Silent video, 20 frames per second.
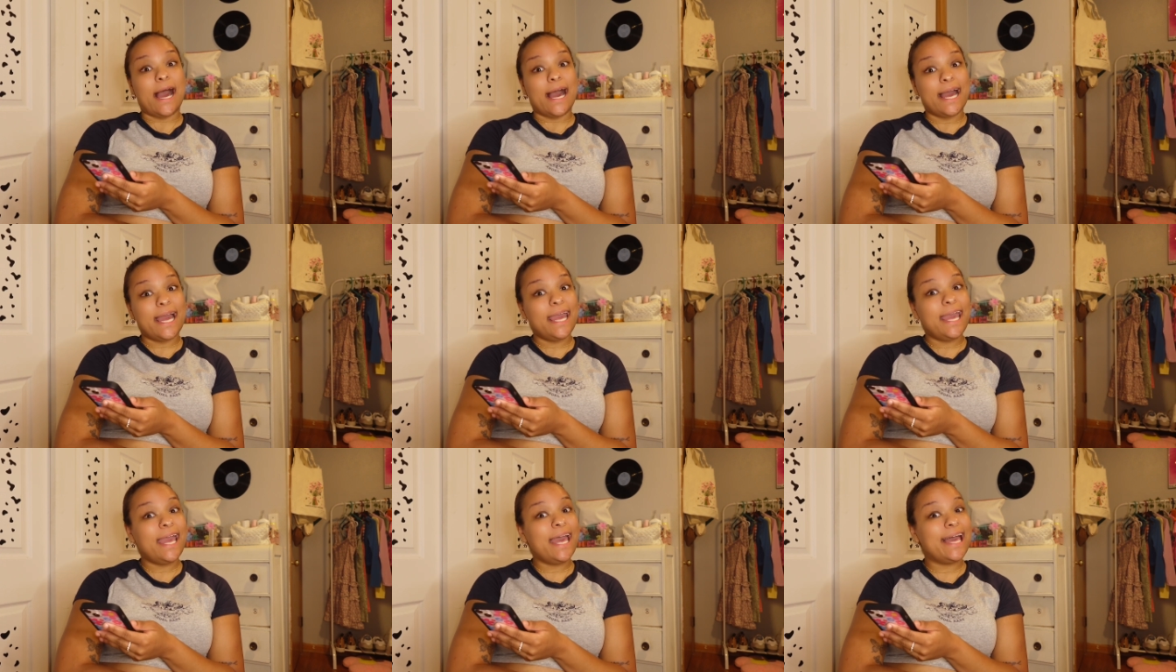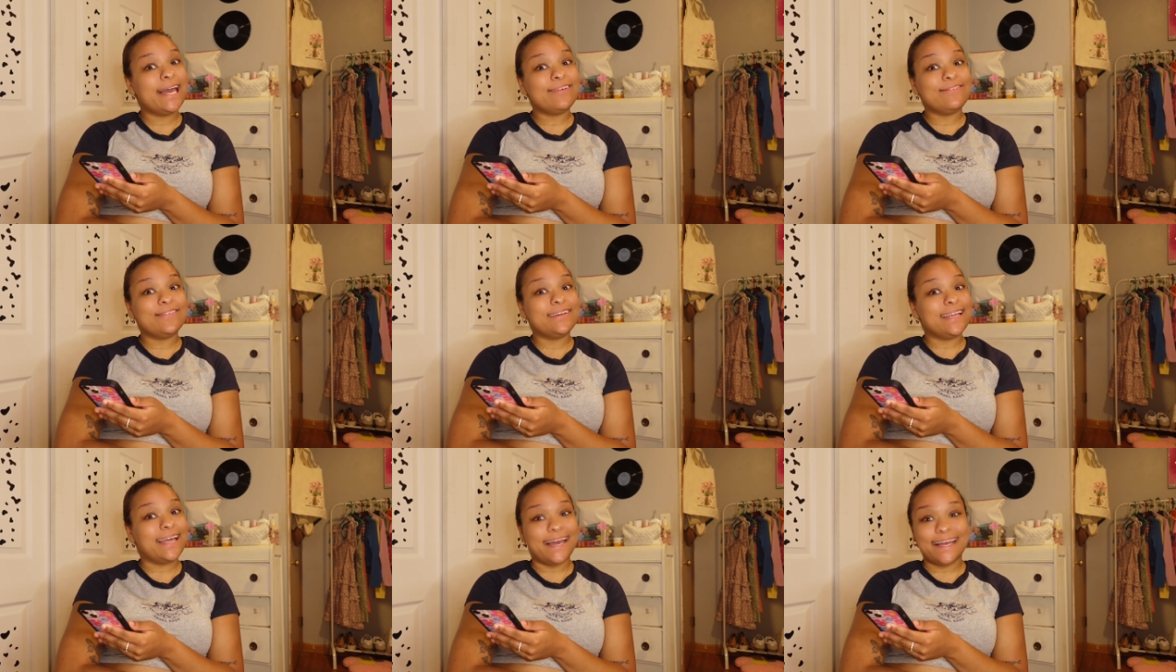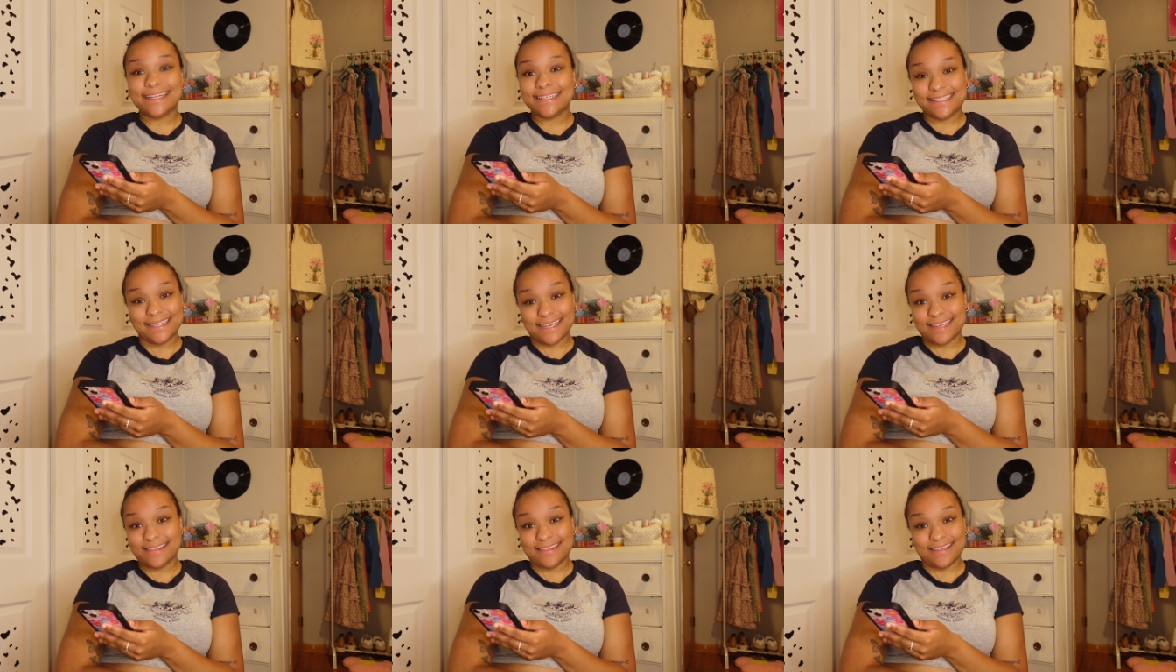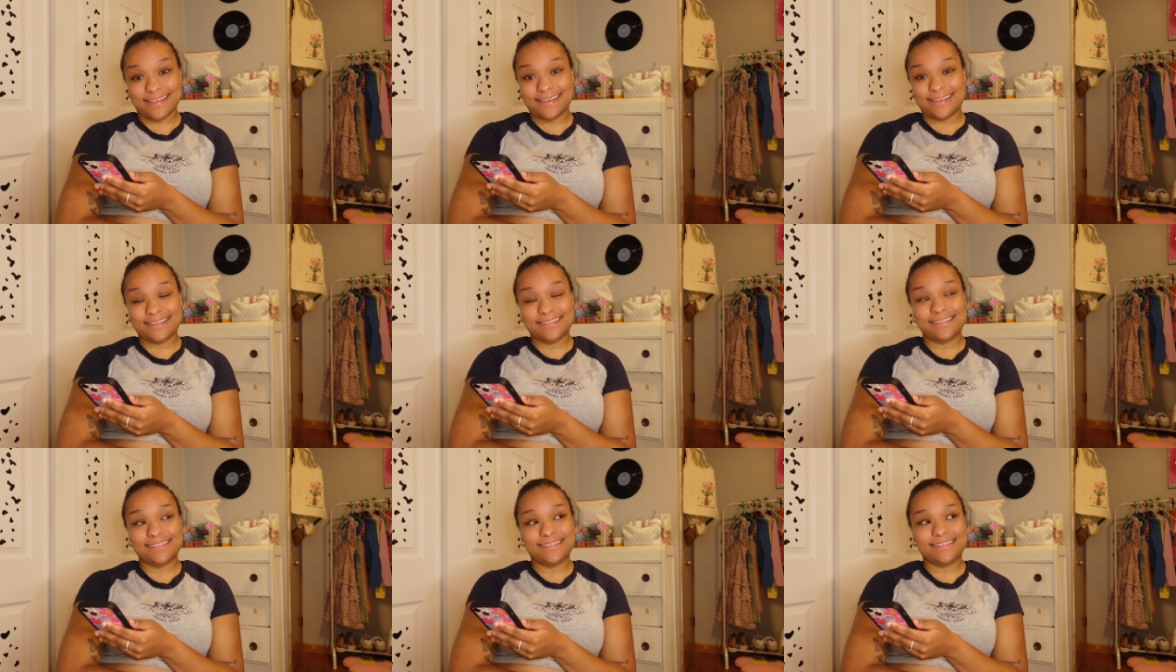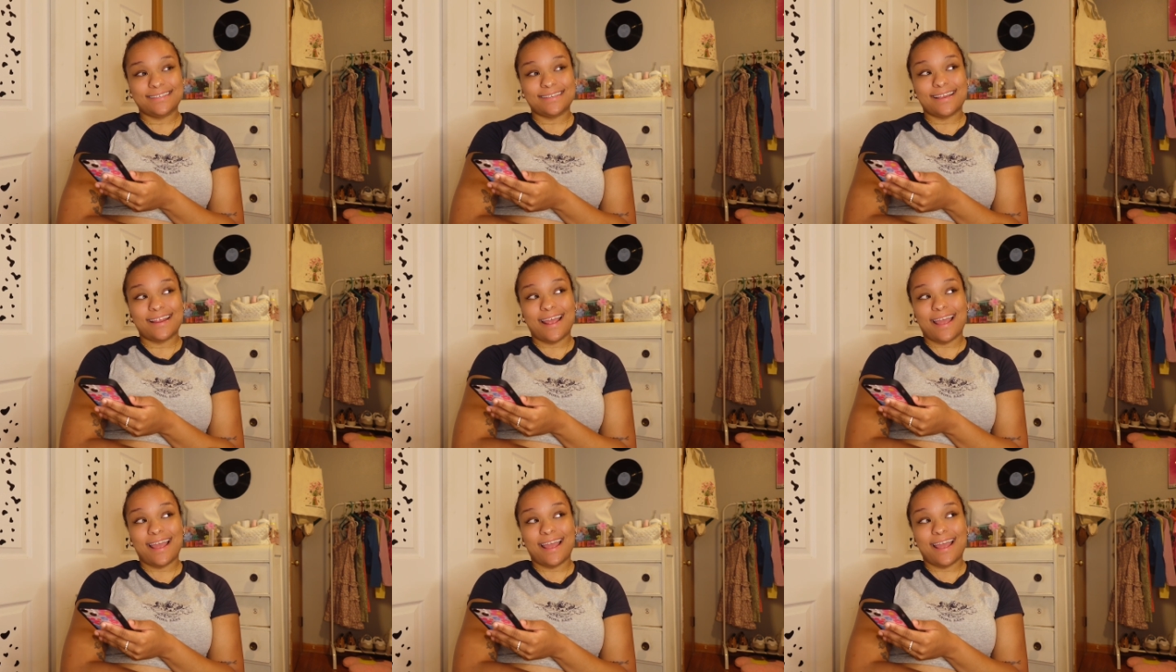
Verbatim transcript: I have not done this.